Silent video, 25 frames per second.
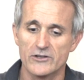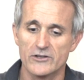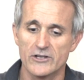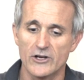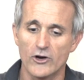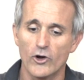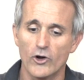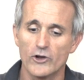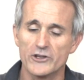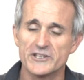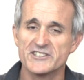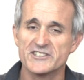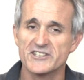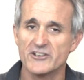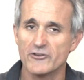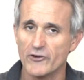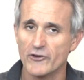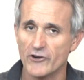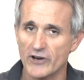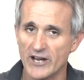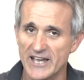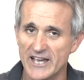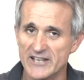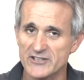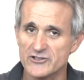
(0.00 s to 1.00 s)
All the
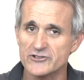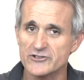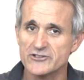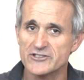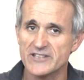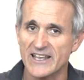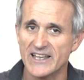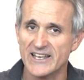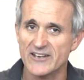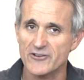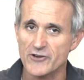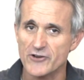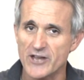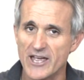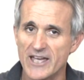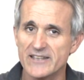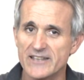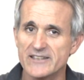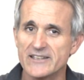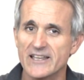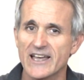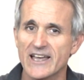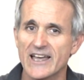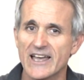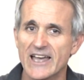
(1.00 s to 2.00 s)
secretions they
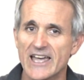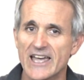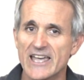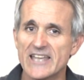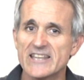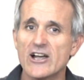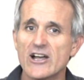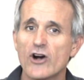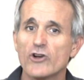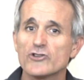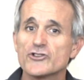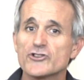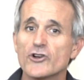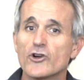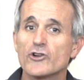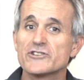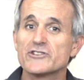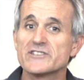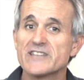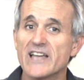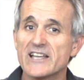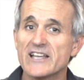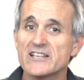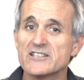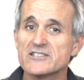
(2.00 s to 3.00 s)
create, it also
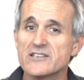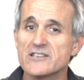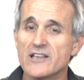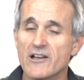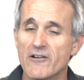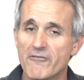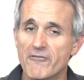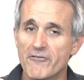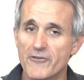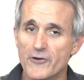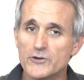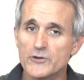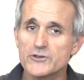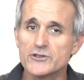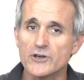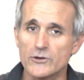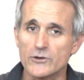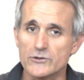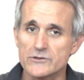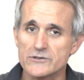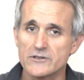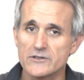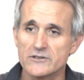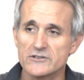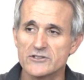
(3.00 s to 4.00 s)
contains fructose.